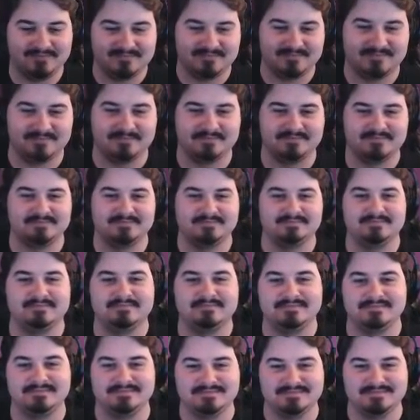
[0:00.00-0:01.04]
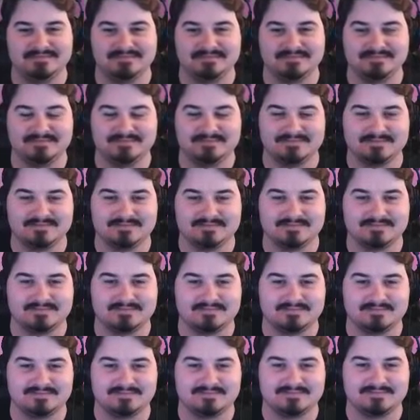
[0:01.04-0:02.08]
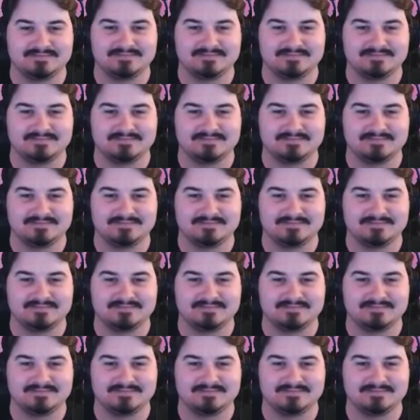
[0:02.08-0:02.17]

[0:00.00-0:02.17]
No one is speaking in this clip.